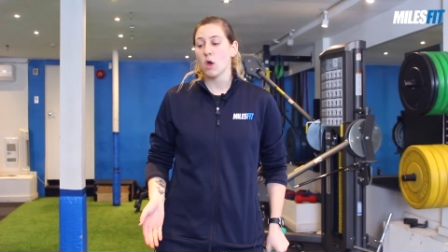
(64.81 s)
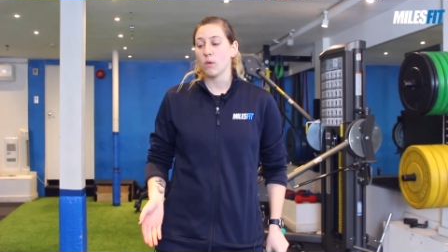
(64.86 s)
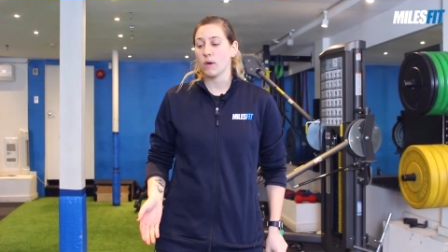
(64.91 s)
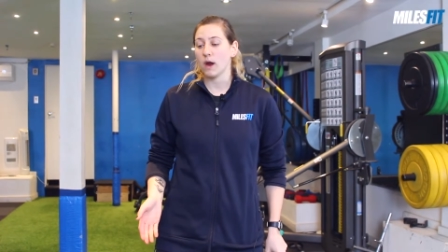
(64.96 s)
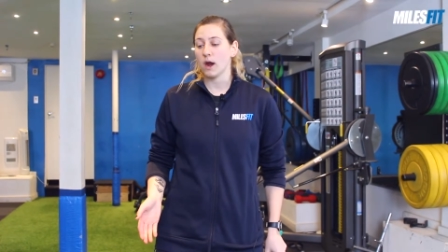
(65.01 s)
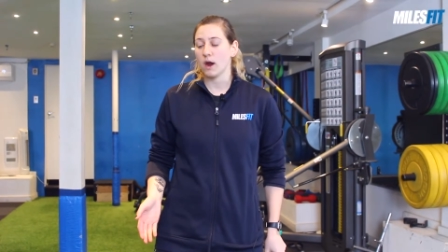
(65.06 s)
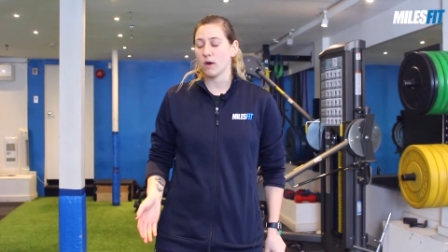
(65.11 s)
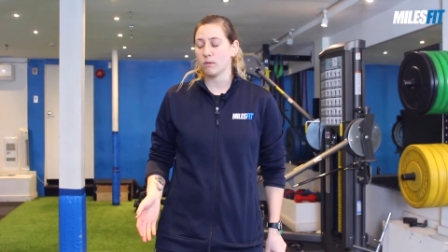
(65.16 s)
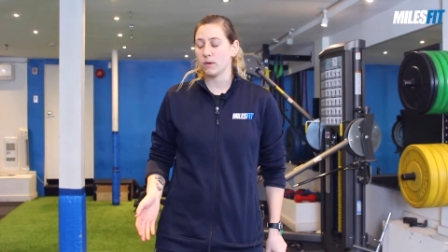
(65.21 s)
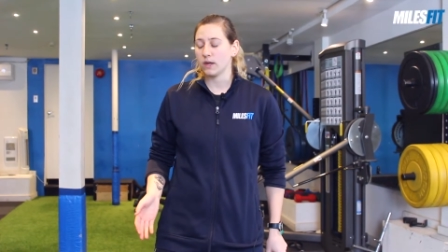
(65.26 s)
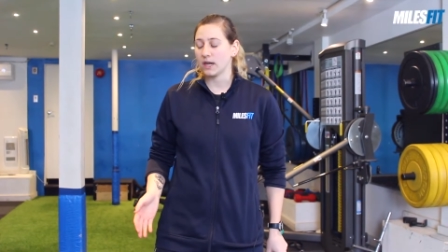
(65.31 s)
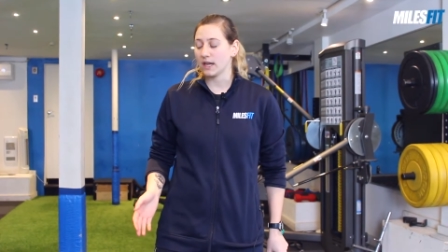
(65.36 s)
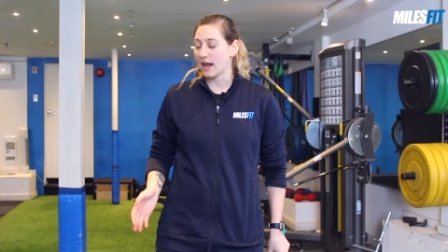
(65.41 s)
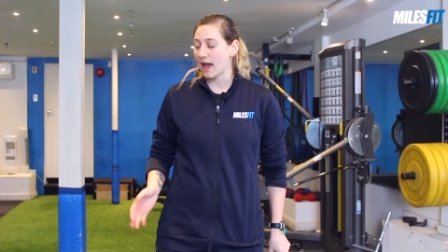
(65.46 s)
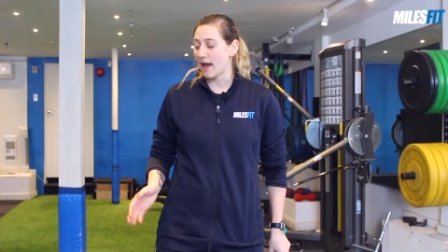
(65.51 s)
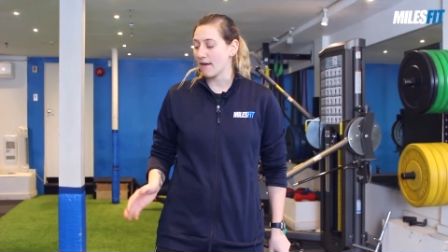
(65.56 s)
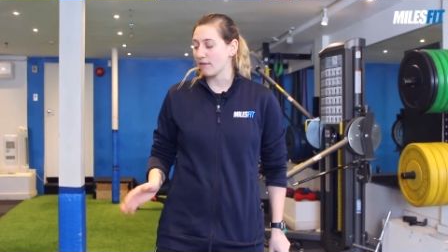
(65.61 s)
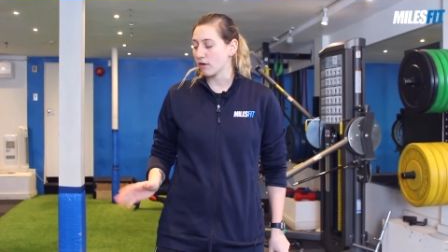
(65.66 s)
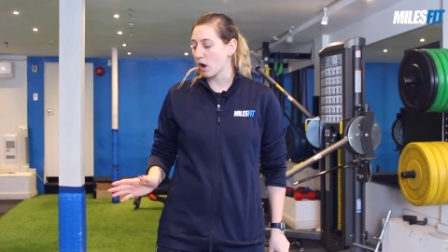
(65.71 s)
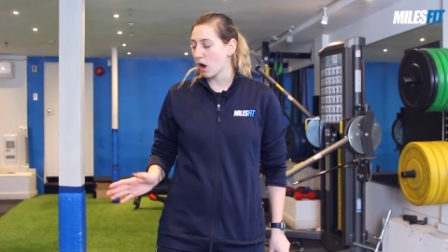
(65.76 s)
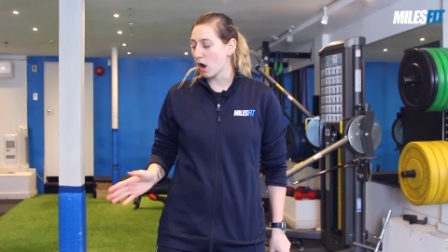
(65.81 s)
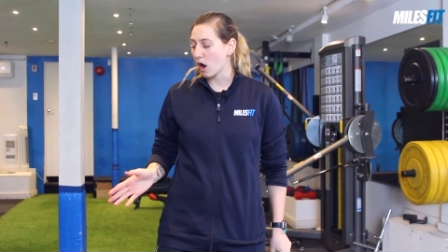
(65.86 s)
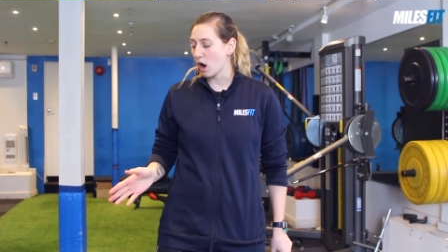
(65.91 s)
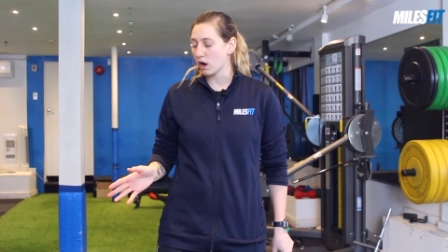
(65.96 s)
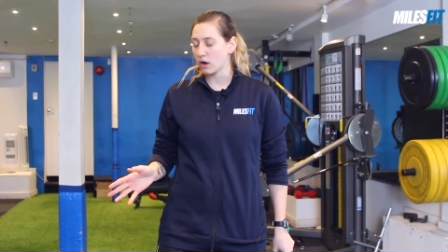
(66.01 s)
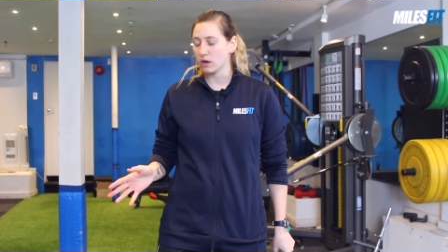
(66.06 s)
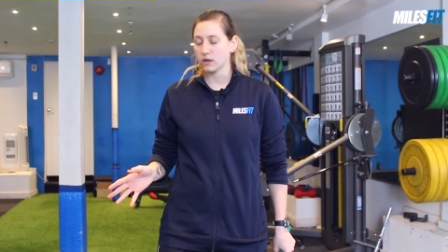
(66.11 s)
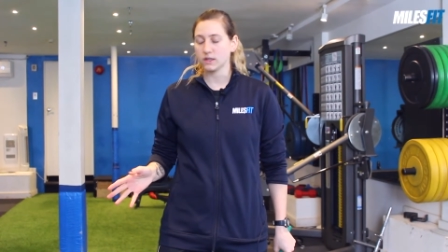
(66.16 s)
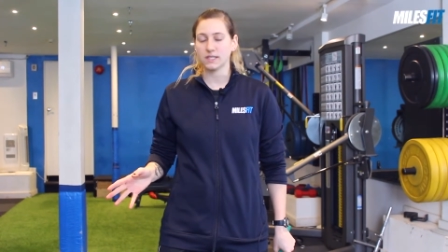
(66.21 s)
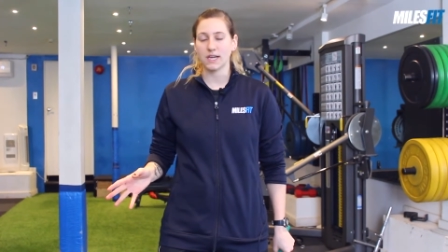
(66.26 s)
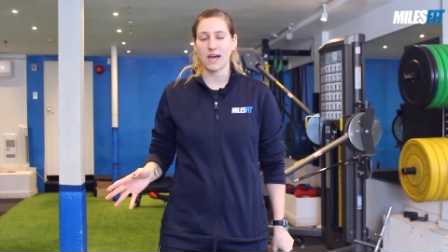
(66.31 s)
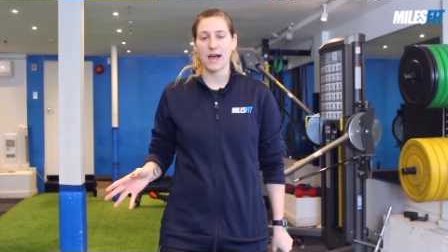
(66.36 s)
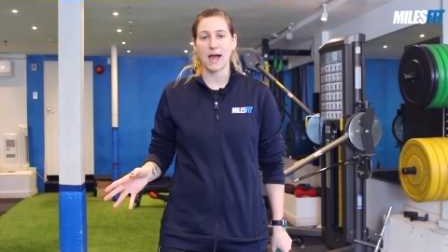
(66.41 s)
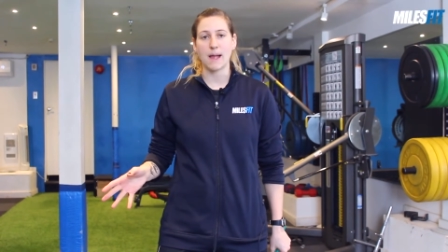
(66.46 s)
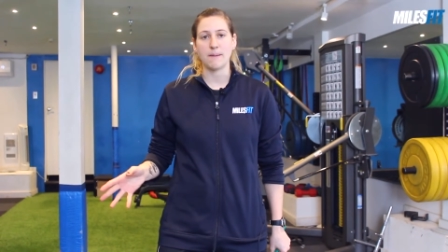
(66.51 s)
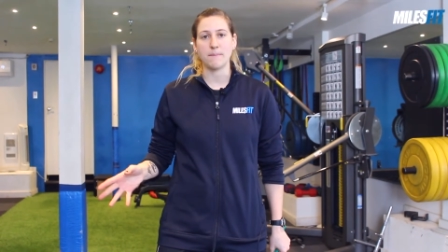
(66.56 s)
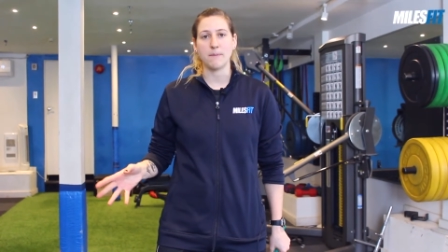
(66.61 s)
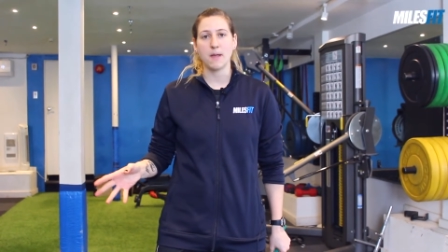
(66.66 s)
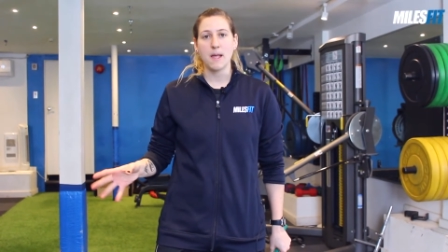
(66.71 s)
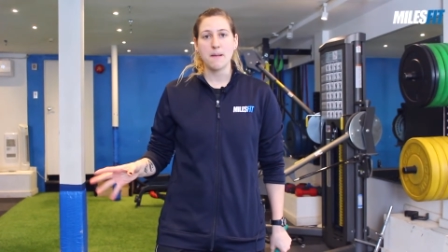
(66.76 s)
where we can have a harder
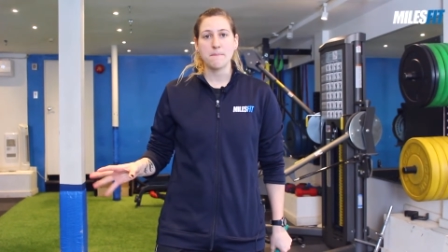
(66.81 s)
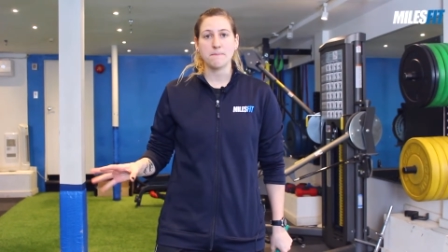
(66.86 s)
time